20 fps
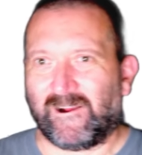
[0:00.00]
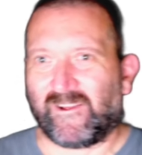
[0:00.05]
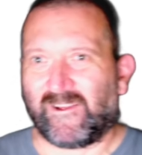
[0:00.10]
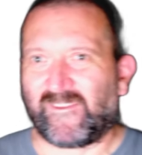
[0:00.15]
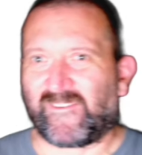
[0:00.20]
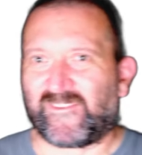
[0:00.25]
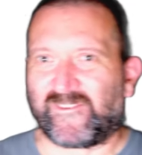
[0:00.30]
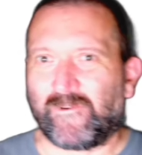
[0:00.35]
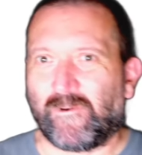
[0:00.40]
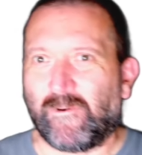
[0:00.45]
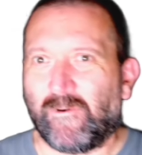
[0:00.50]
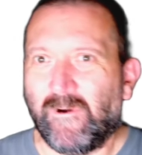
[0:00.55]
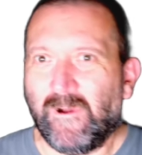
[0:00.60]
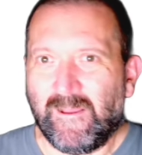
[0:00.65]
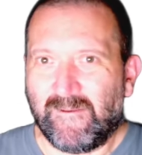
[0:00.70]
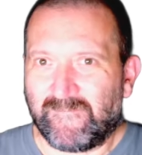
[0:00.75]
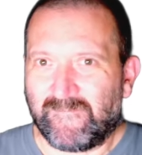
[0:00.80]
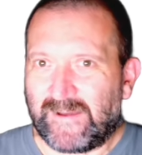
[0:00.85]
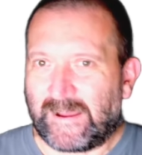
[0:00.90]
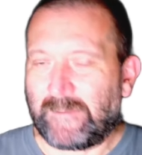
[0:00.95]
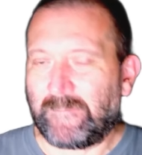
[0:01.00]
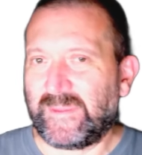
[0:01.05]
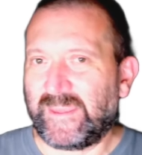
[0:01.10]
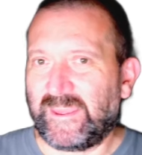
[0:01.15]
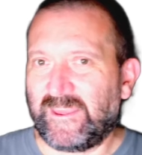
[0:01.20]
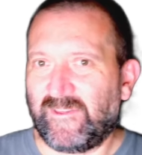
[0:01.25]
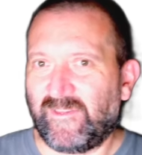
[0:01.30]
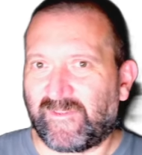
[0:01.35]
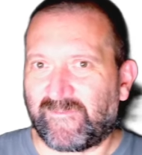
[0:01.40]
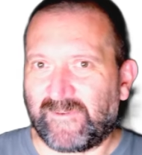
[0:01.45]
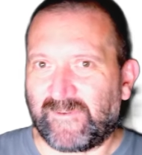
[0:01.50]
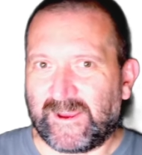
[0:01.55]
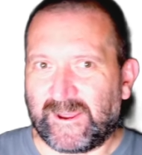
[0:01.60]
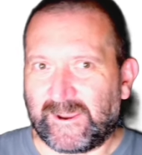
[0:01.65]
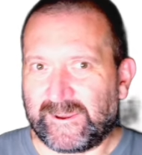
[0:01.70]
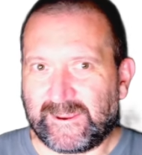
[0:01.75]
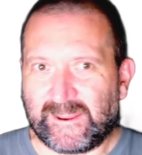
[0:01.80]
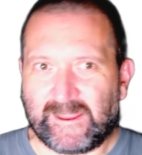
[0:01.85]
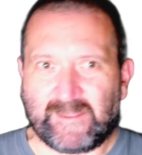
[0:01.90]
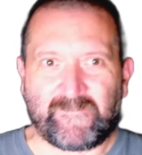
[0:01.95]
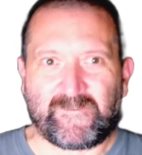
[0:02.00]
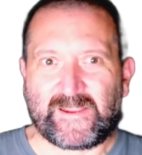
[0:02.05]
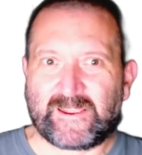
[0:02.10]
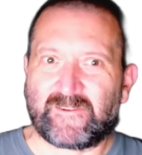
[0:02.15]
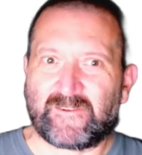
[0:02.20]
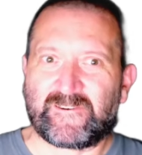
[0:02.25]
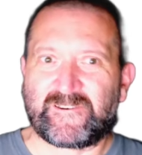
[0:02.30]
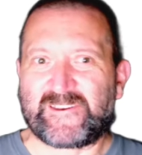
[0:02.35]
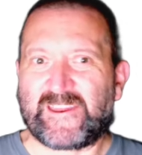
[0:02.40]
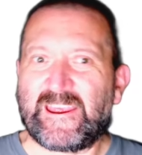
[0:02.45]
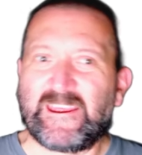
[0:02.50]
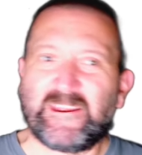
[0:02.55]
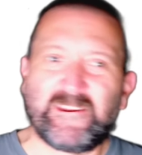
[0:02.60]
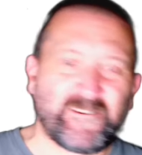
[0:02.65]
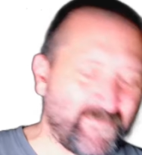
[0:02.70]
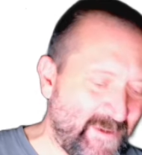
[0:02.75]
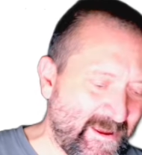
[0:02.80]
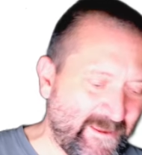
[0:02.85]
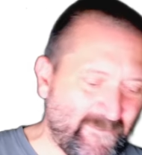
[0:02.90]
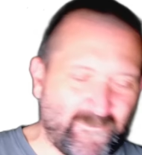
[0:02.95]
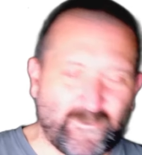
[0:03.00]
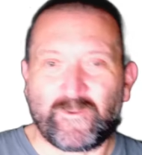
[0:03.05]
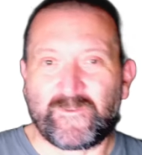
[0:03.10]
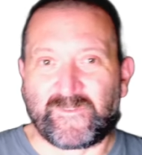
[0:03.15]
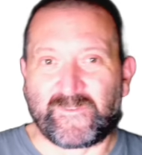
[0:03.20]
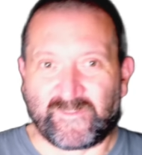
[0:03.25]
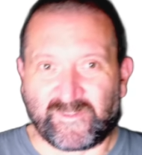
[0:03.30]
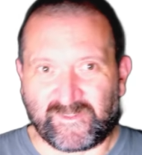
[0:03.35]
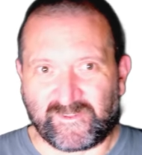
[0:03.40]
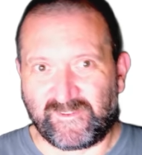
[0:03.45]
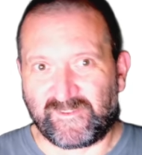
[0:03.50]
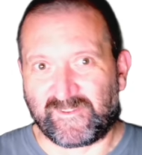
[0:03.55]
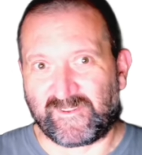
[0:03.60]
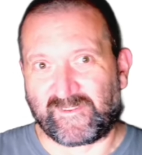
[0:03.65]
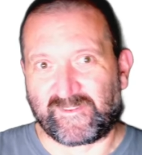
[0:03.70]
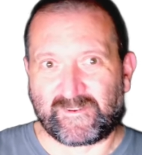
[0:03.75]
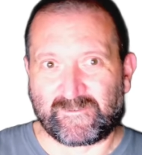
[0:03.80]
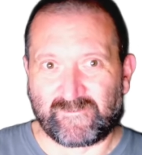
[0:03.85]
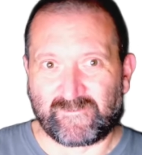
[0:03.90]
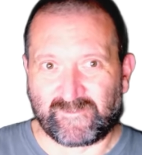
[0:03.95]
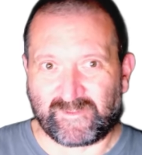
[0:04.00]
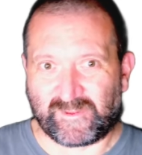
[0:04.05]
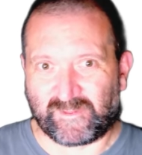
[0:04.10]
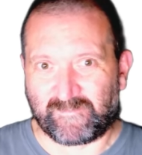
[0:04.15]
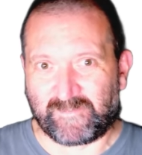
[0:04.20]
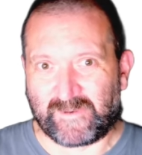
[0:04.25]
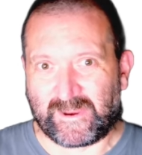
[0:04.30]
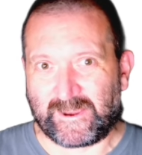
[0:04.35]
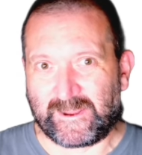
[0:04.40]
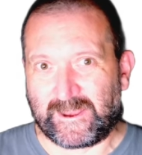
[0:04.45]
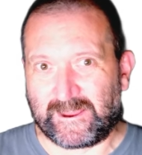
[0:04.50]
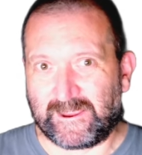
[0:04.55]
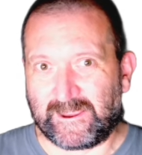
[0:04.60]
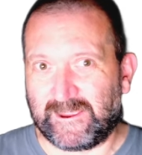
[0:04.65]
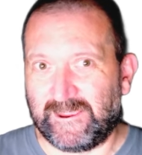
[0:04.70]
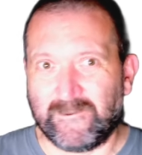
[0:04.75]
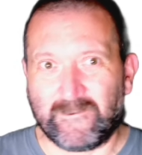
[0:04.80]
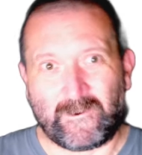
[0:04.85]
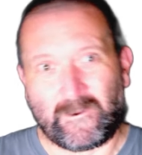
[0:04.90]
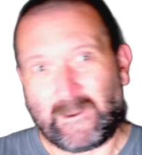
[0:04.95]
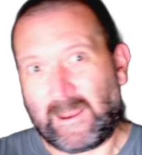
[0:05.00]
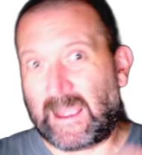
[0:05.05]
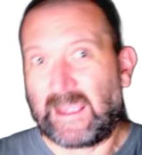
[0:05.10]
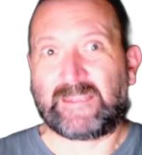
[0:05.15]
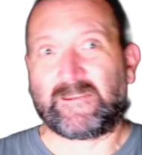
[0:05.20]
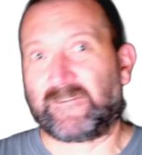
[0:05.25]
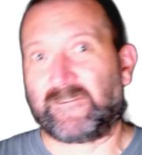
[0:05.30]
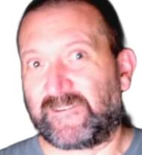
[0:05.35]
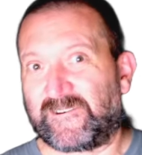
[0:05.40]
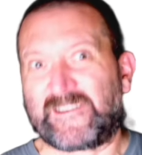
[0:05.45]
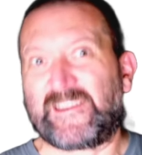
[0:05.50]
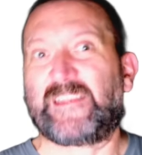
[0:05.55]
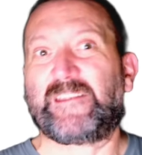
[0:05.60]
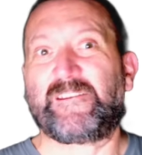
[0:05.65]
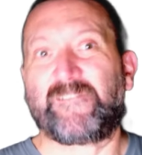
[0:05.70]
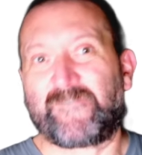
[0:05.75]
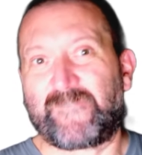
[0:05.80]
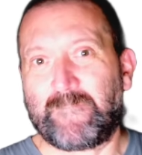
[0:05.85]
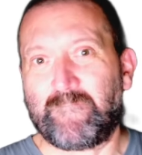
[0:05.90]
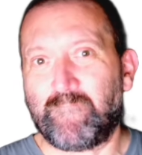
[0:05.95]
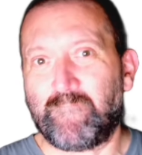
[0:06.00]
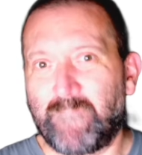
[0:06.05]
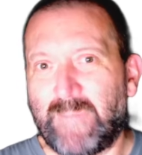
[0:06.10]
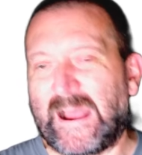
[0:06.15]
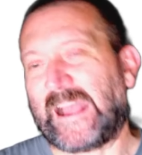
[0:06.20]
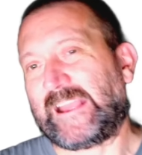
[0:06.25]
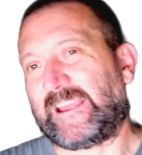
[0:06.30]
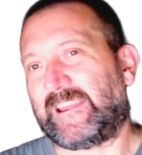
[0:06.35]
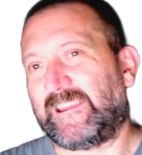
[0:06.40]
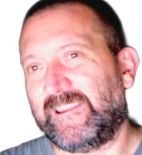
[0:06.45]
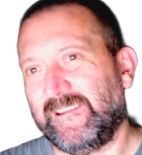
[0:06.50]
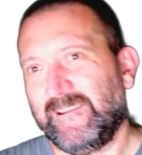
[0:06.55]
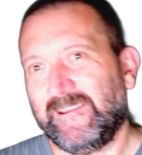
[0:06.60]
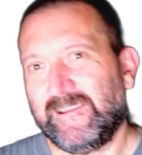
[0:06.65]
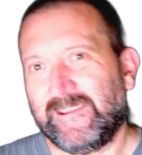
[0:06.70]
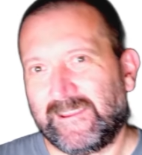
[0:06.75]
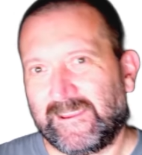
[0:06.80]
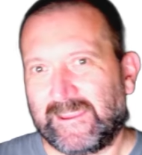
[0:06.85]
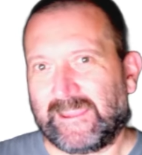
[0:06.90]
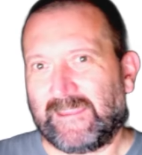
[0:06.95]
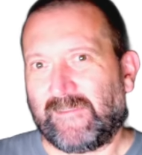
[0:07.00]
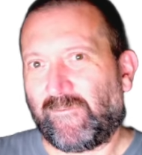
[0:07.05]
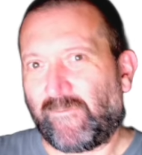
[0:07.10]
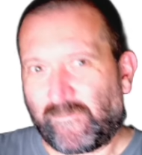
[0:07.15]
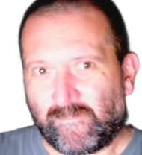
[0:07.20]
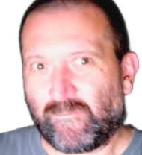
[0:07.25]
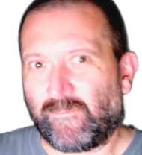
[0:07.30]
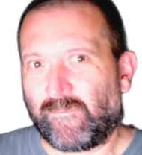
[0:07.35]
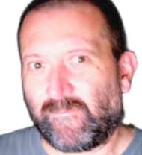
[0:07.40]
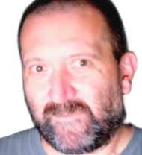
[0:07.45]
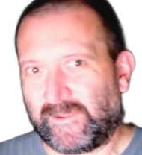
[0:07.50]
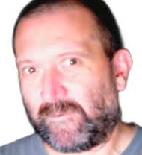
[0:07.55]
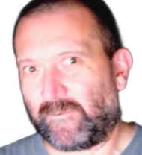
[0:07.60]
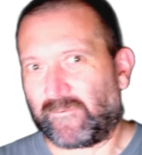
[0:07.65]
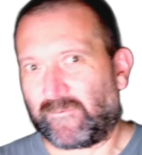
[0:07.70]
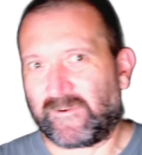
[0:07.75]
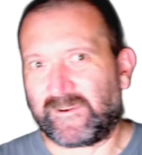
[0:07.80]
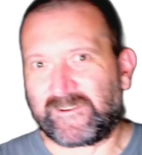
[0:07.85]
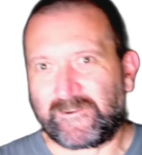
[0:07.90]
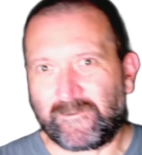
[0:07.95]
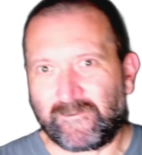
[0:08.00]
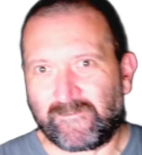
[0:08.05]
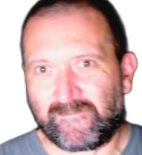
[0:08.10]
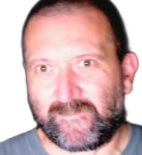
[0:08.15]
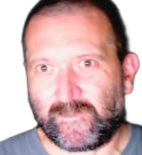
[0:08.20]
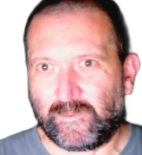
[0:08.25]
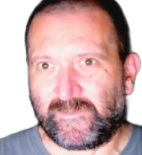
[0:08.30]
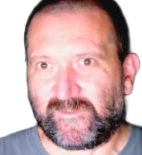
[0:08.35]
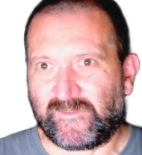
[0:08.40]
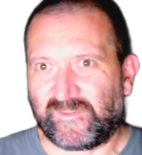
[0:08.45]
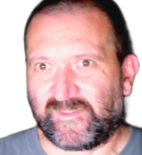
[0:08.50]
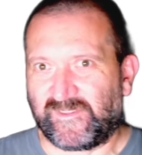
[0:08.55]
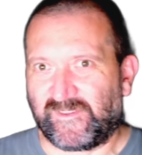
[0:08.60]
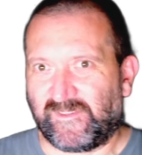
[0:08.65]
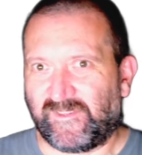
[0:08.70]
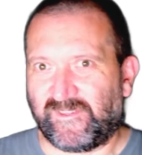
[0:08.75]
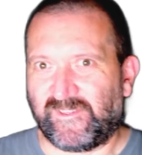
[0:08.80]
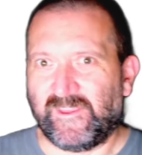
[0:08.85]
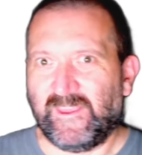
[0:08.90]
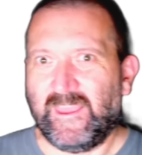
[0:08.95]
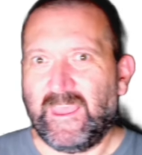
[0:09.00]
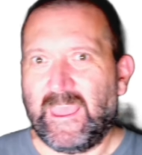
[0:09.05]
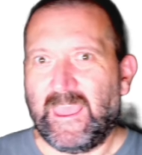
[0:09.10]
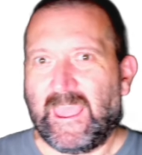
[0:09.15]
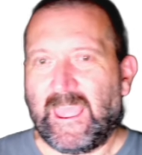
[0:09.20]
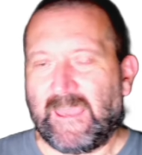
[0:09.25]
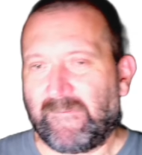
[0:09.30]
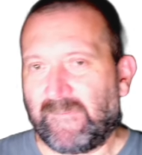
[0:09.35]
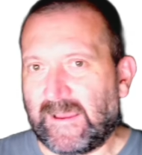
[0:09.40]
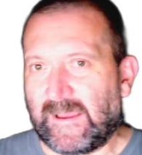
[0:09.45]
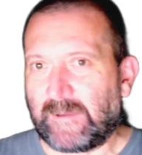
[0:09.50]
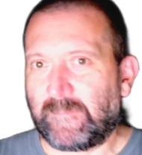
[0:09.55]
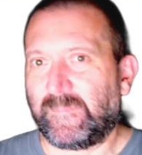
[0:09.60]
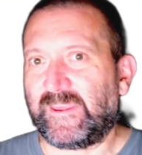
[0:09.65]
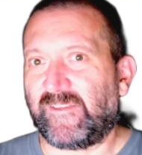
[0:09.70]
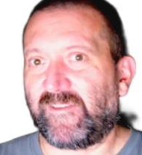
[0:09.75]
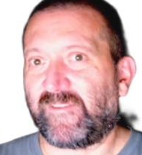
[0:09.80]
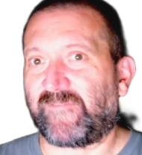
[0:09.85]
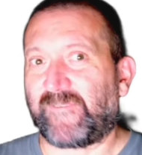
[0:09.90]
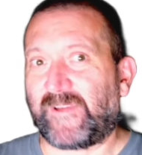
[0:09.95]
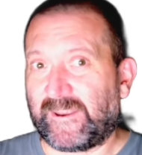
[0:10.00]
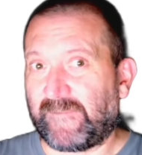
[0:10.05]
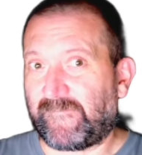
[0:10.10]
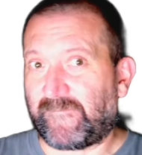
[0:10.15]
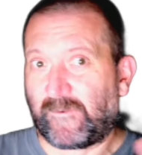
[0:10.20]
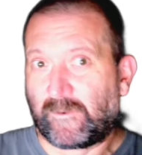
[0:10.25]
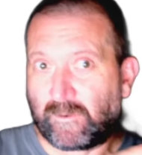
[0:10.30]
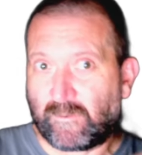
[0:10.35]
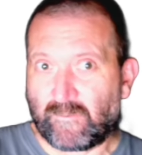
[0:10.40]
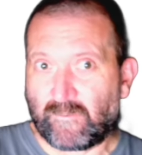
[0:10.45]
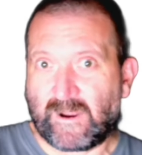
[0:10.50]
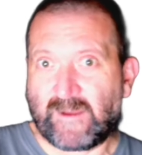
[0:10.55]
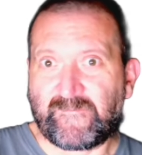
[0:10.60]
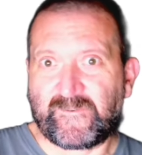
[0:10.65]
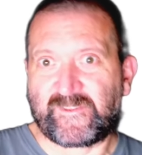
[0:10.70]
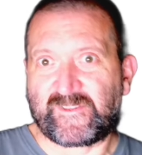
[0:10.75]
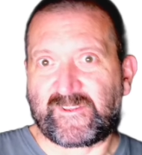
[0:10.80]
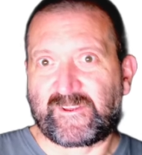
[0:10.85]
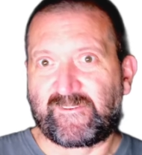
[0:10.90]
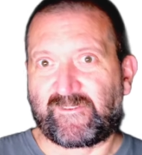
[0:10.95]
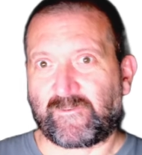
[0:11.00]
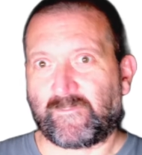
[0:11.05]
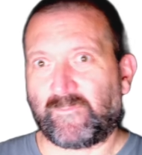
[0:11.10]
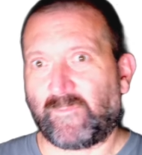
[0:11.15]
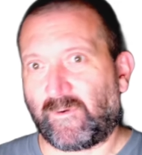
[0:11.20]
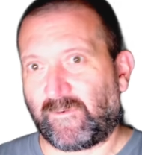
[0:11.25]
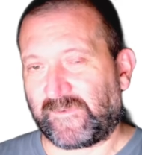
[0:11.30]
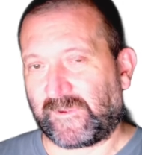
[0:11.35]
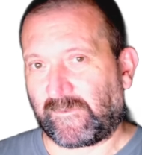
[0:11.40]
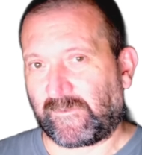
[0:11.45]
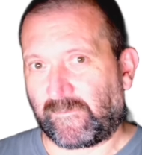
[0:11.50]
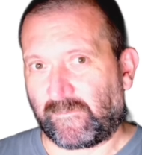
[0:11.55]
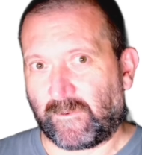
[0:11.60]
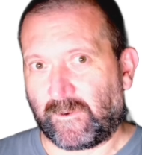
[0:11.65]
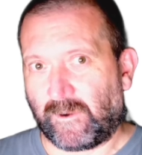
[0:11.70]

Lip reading: So that means that if I can change my vertices, as I was explaining here, I can change them back into the original vertices. And that means that if a graph is isomorphic to